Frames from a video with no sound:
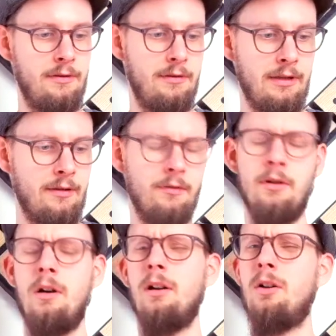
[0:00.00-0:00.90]
I don't
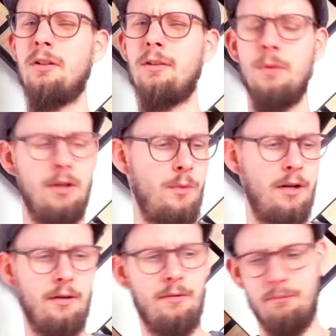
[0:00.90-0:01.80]
know how long this video
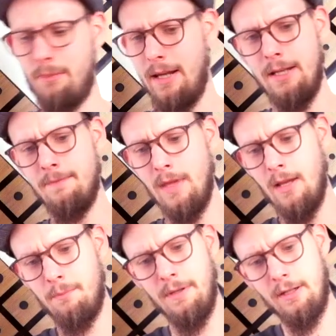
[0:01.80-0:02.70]
will be,
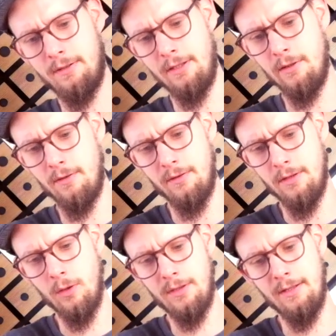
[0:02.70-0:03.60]
but you
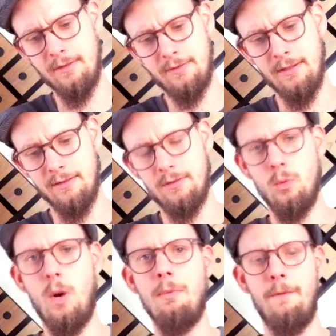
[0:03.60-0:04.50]
notice this
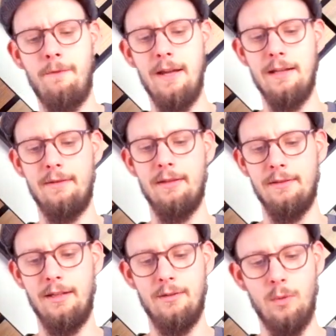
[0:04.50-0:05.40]
rubber fades, and
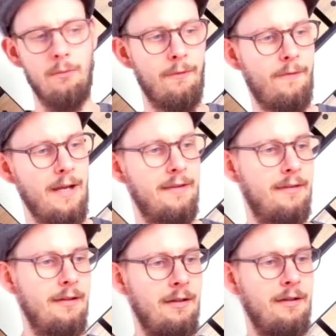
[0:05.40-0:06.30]
these rubber
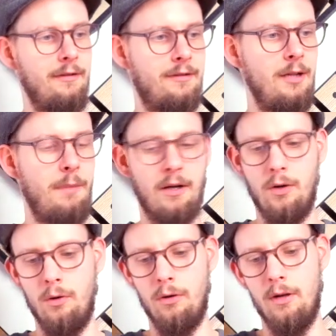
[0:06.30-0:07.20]
fades are super
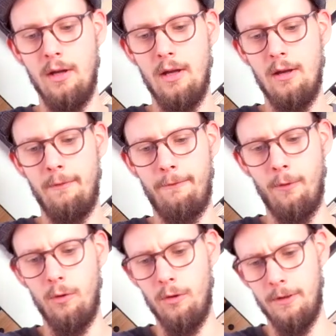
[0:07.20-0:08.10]
cool
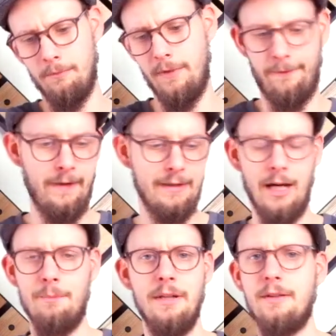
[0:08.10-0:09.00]
for thin
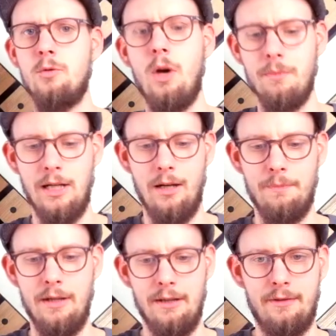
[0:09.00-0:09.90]
carpets, drum
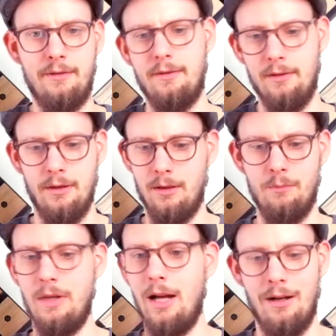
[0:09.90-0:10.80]
carpets,
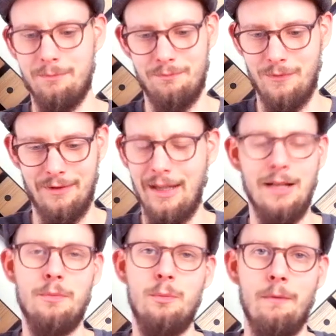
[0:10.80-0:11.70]

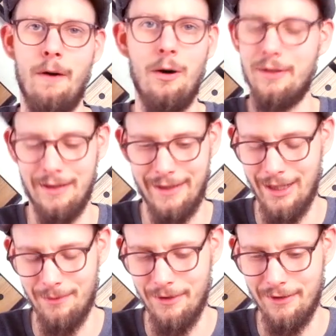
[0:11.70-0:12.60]
setups without any
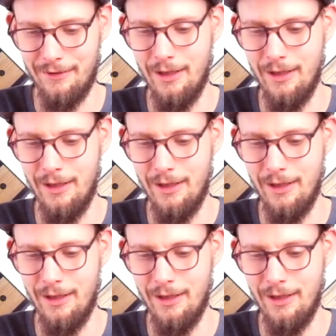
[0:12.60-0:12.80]
carpets.